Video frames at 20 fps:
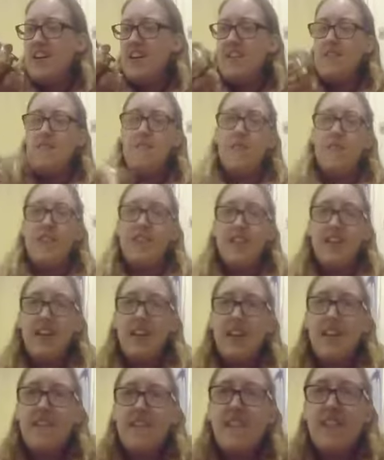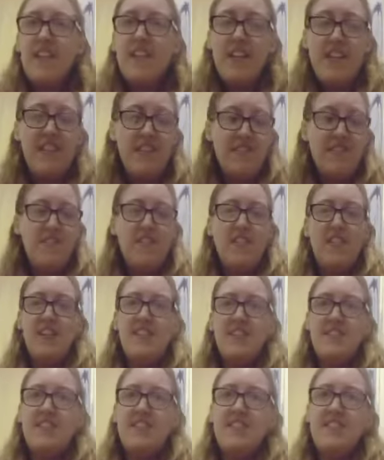if I if
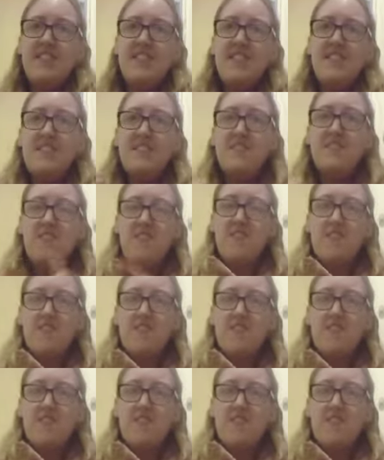I do